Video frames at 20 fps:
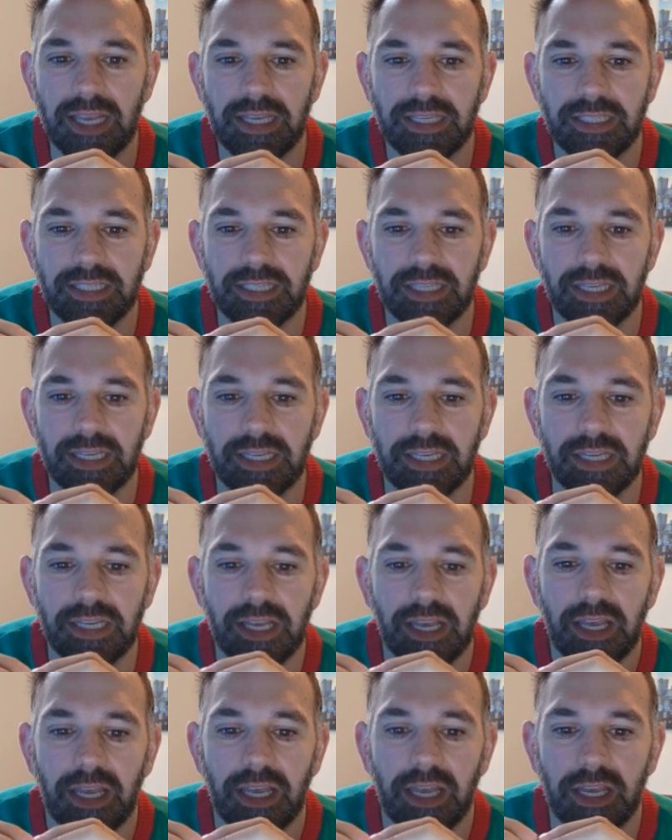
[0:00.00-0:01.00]
the
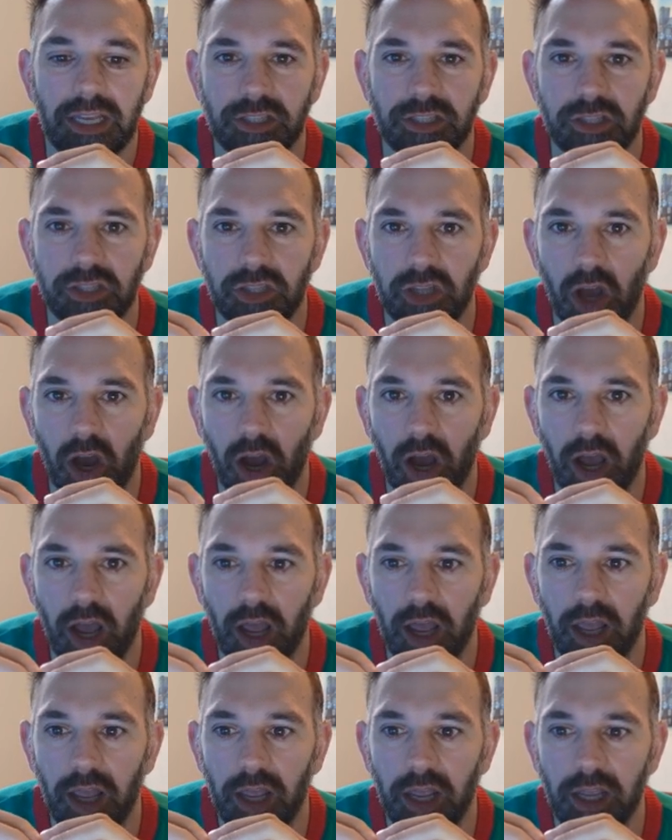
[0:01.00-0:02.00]
AC is
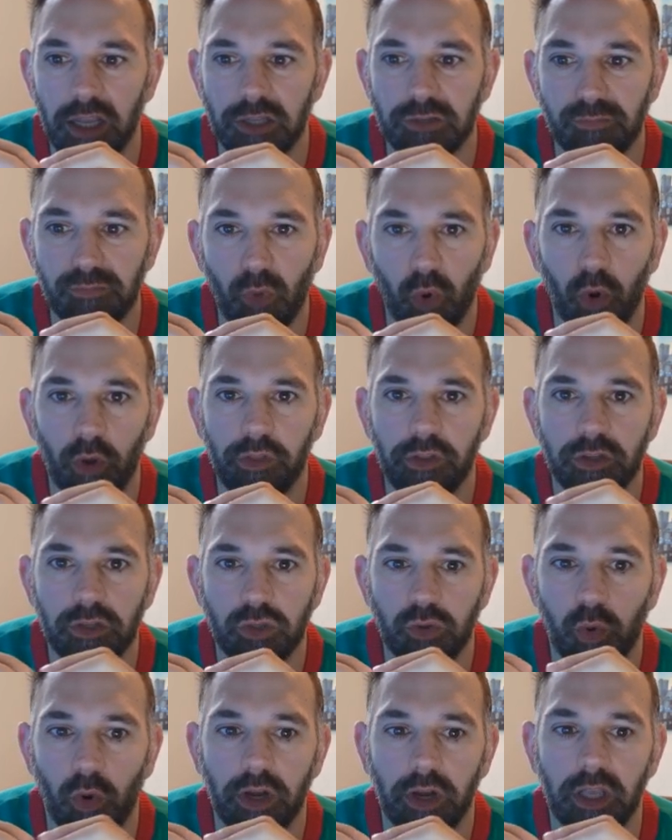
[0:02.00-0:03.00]
more
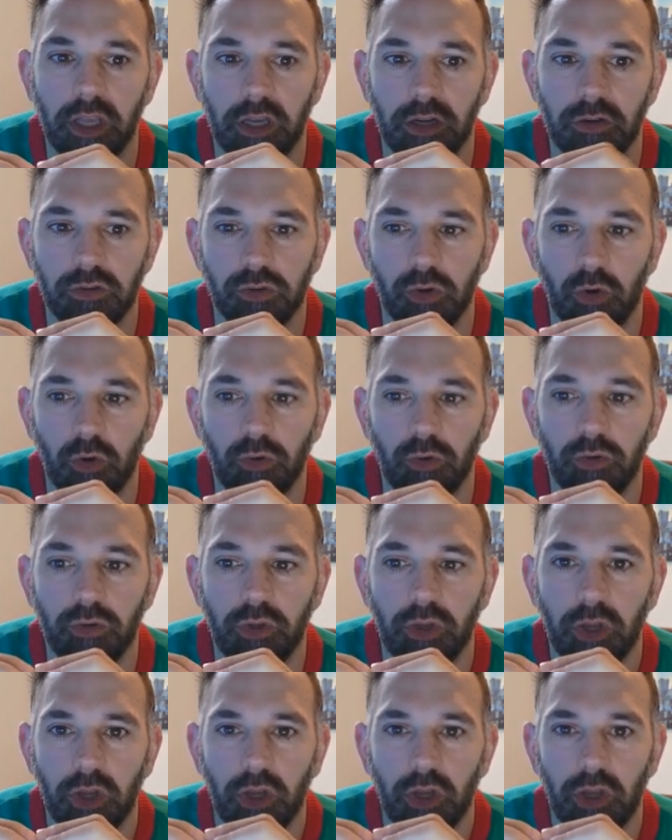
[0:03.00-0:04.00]
than 20 years
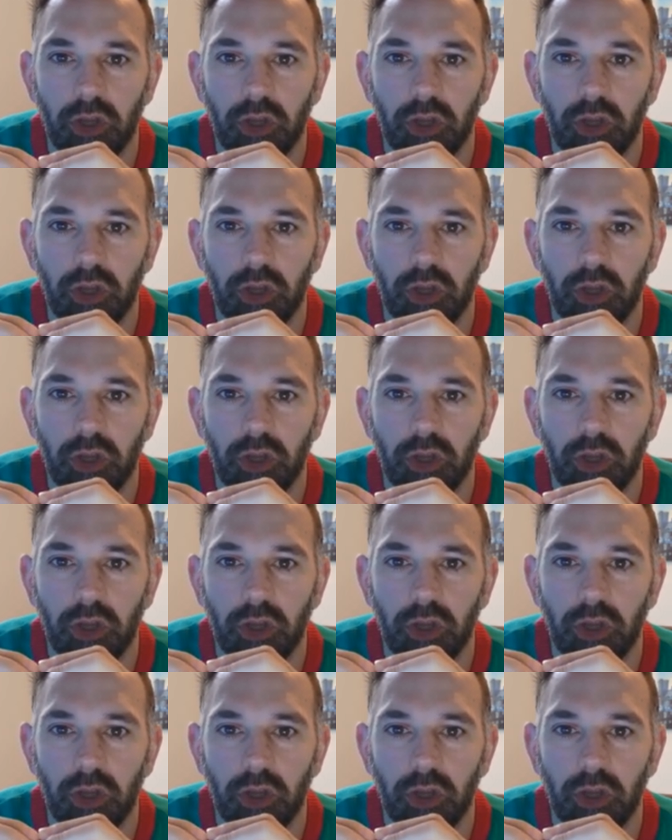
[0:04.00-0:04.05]
old,